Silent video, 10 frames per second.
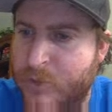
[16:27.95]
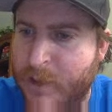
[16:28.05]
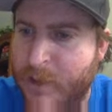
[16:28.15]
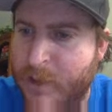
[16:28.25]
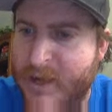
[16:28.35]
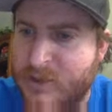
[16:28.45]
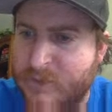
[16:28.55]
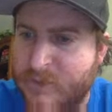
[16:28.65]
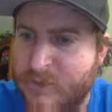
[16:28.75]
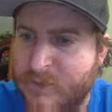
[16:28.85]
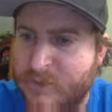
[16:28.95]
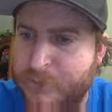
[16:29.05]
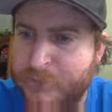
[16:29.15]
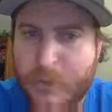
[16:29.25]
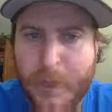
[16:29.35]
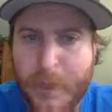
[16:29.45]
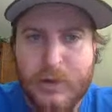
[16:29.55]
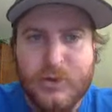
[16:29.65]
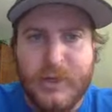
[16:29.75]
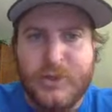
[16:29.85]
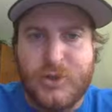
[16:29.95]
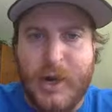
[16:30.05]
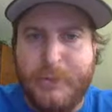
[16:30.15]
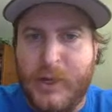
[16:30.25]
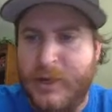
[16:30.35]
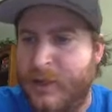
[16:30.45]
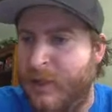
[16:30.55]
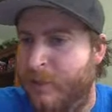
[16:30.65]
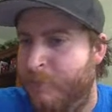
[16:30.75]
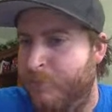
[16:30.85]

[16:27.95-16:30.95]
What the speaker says: A positive slope. So let's try plugging in.